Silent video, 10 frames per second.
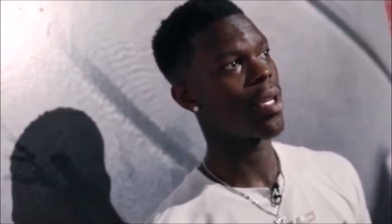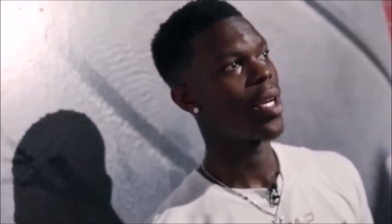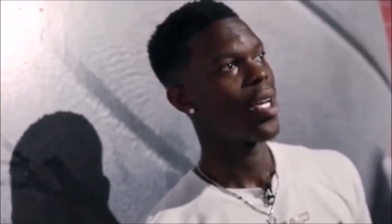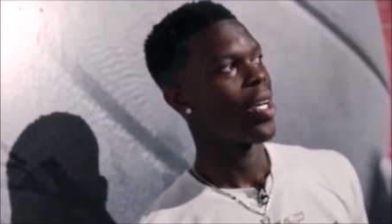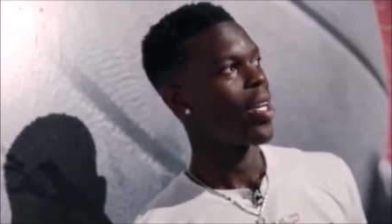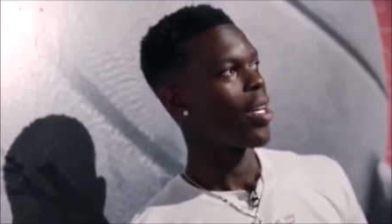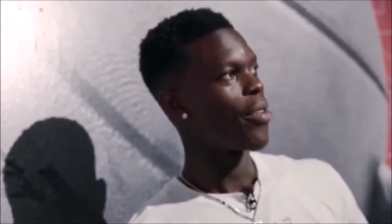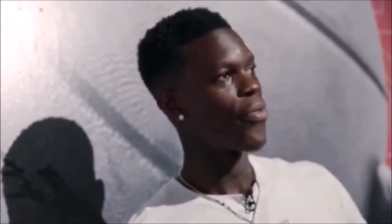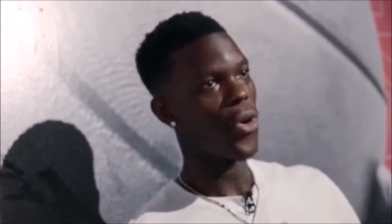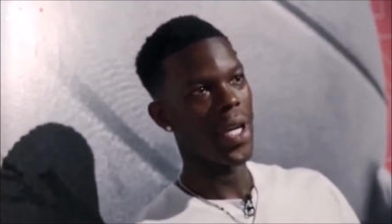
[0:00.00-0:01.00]
neither of
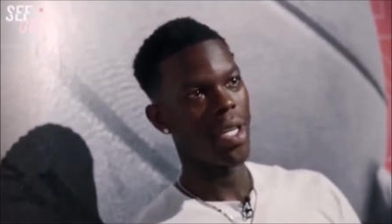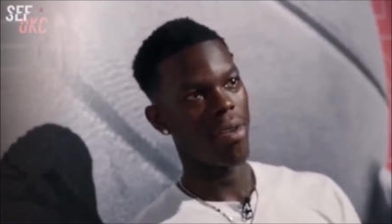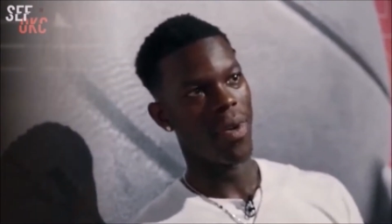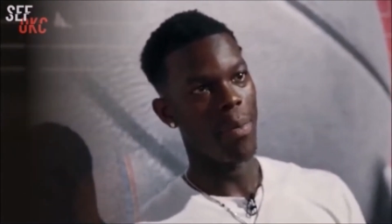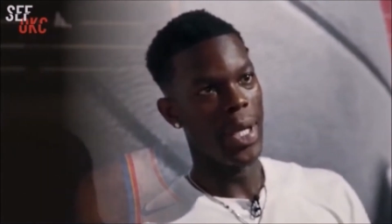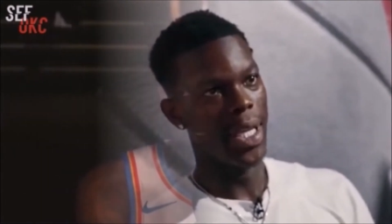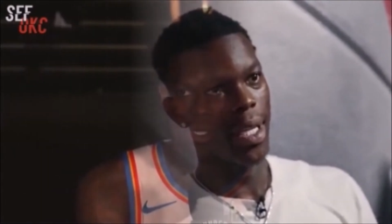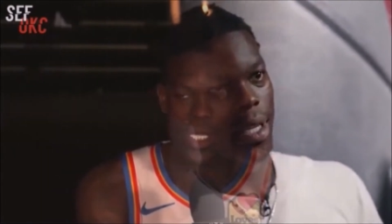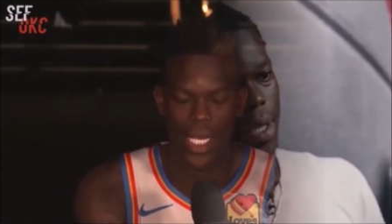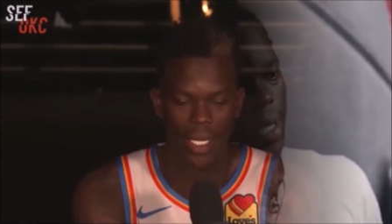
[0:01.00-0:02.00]
which the Lakers seem
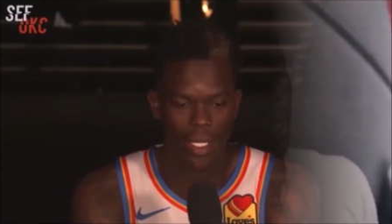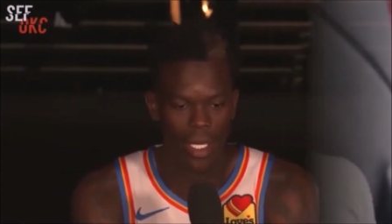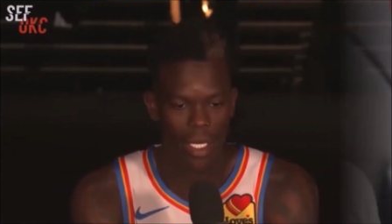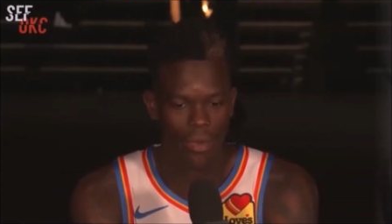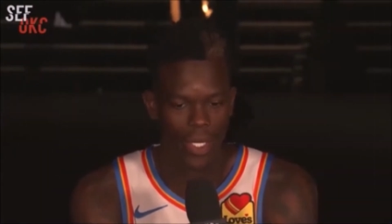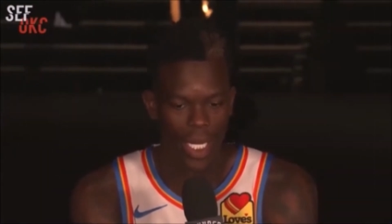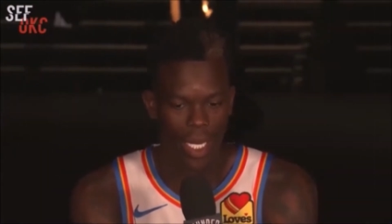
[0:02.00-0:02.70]
willing to provide.